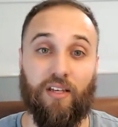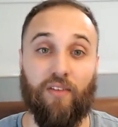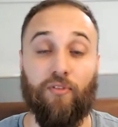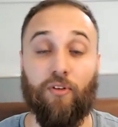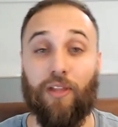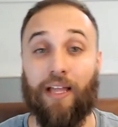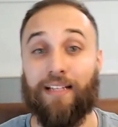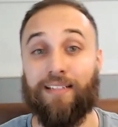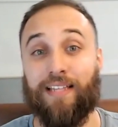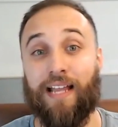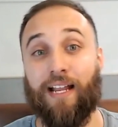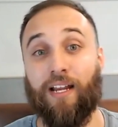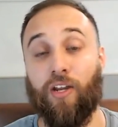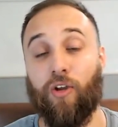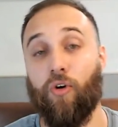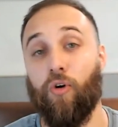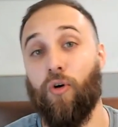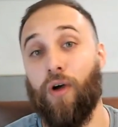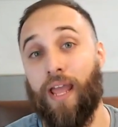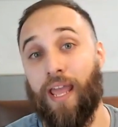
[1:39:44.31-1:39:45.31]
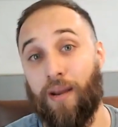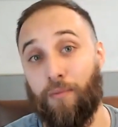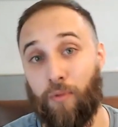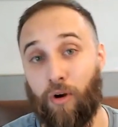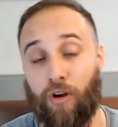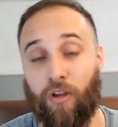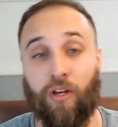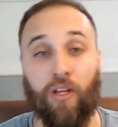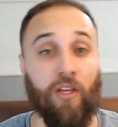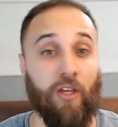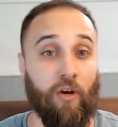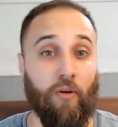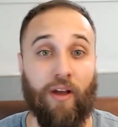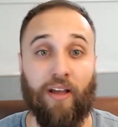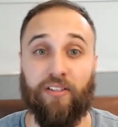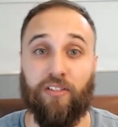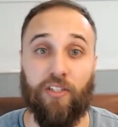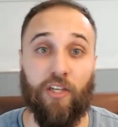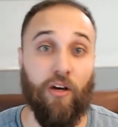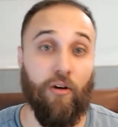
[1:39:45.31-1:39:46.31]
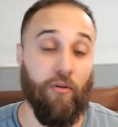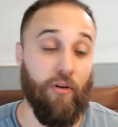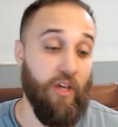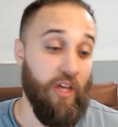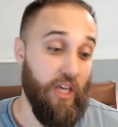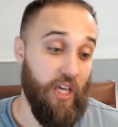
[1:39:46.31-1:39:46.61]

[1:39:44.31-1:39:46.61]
if you like technical and marketing, go SEO.